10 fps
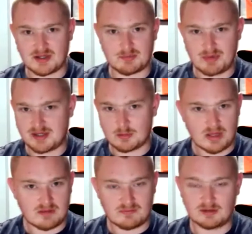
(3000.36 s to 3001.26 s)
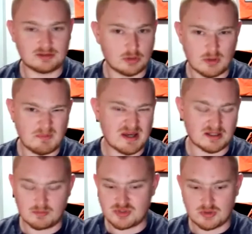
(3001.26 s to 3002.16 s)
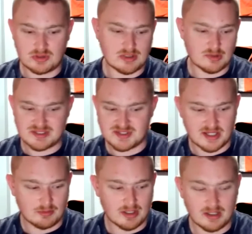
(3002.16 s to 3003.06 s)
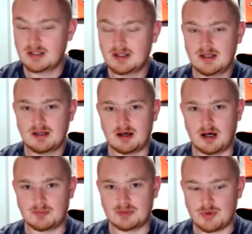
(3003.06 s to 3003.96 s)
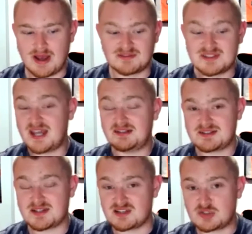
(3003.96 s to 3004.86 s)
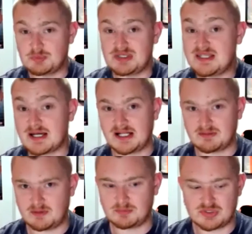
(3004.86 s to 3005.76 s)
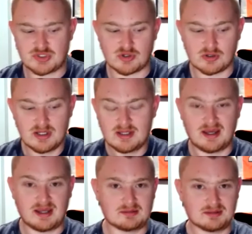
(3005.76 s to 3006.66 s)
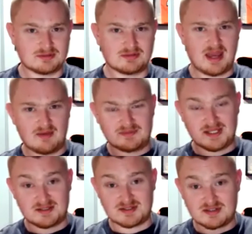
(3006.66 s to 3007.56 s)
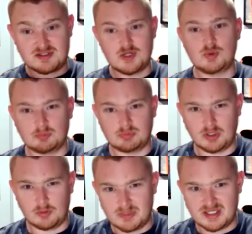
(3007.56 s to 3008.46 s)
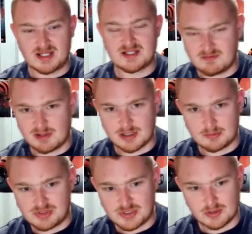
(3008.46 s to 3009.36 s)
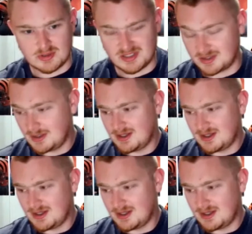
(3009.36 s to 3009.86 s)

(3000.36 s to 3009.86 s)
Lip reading: like Baker Mayfield, Odell Beckham Jr., etc., who have tendencies to be kind of immature and have tendencies to implode because of their immaturity.